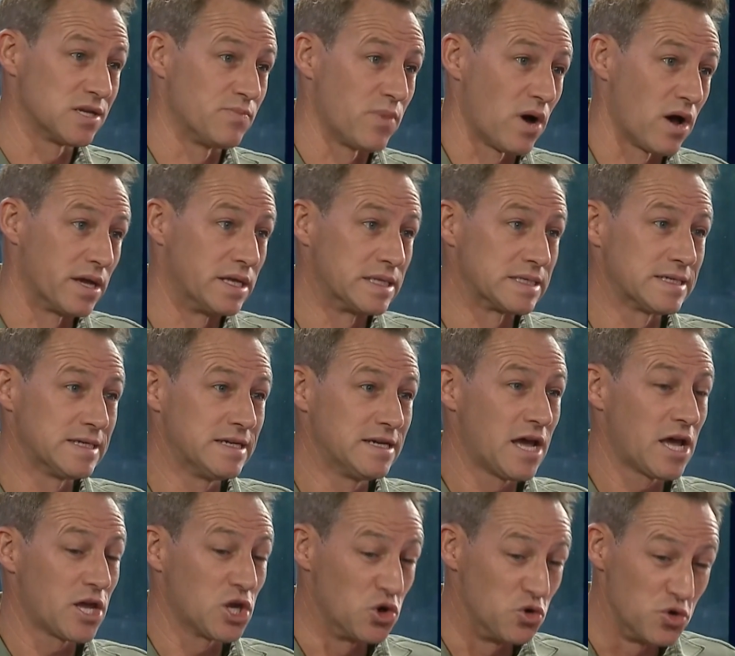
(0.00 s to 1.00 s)
a bite.
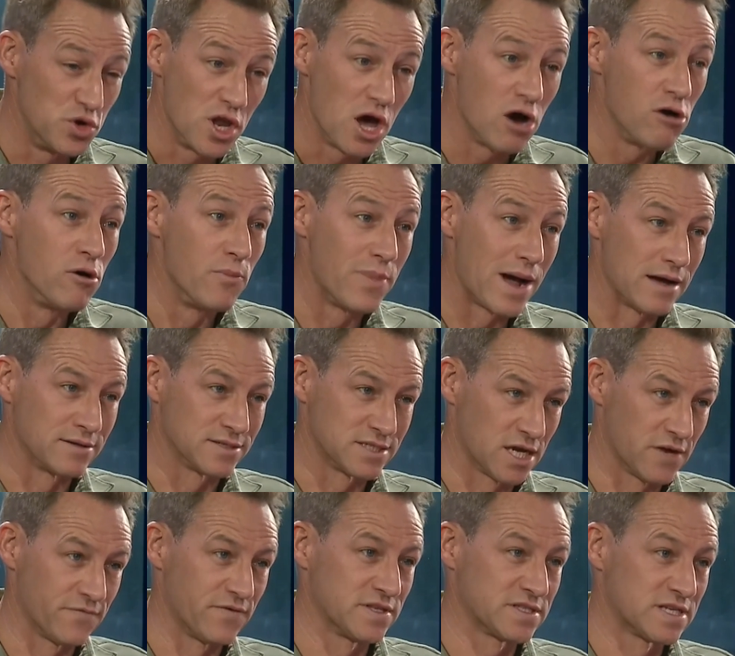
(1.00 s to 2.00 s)
You know about it
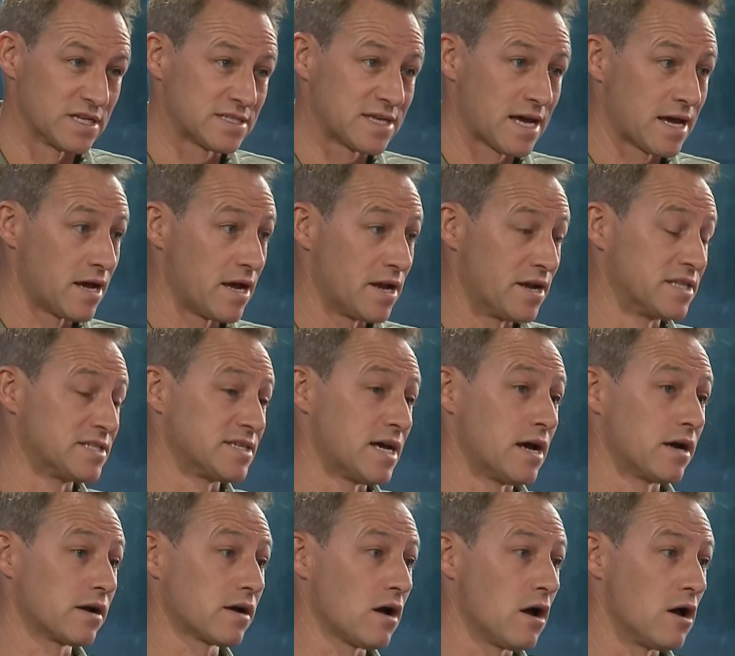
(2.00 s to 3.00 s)
if it's an
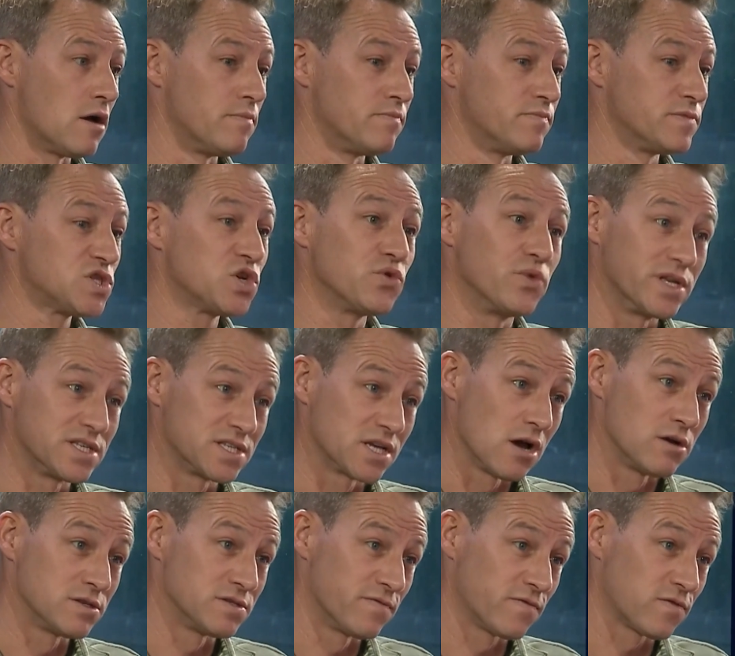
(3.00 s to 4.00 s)
attack. 2 weeks ago I
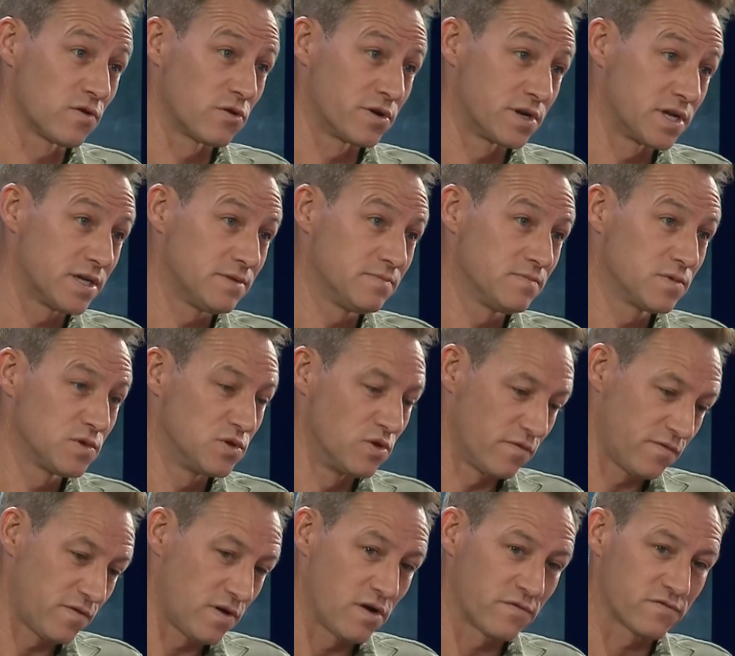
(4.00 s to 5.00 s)
was in Florida, not
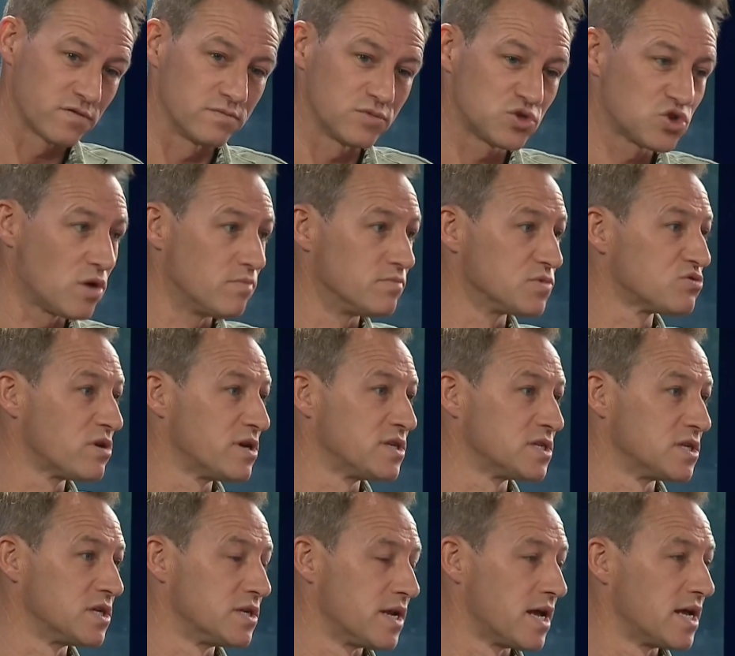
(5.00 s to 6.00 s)
far from Trump's
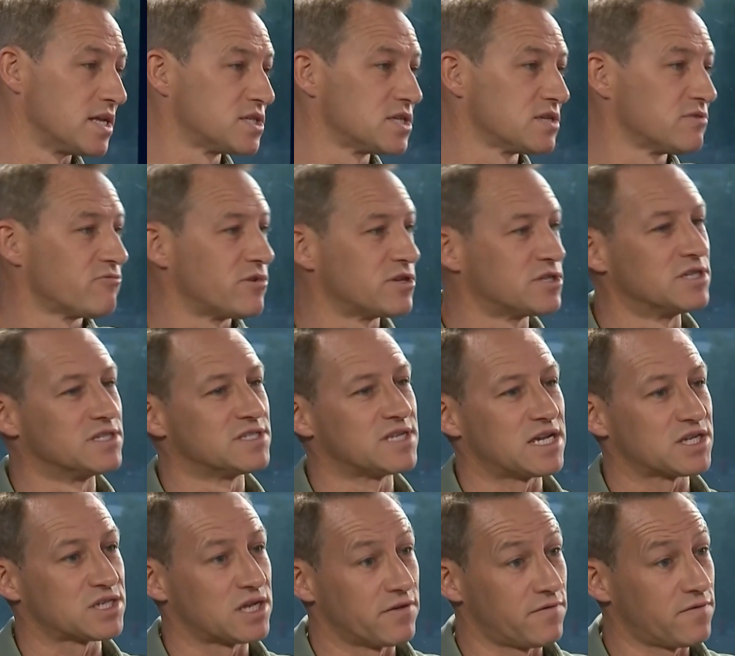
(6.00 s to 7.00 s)
residence
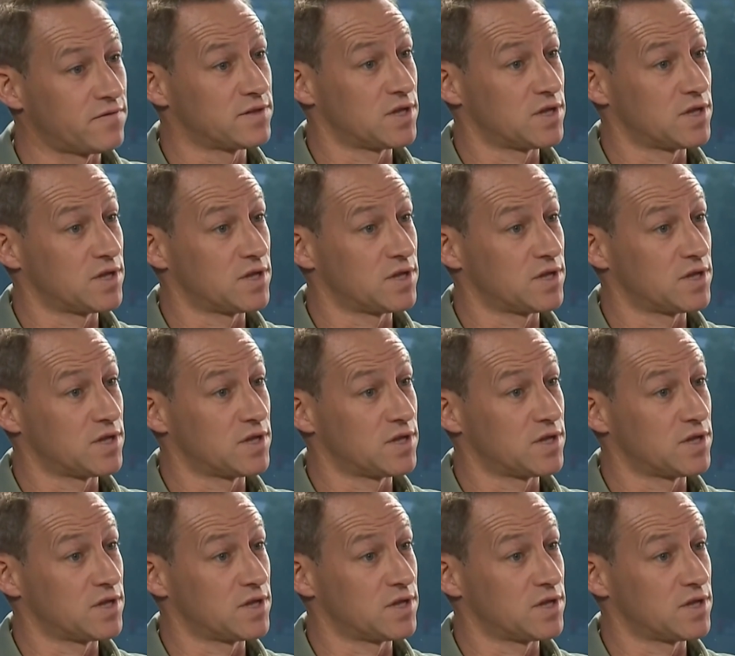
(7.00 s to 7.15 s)
actually.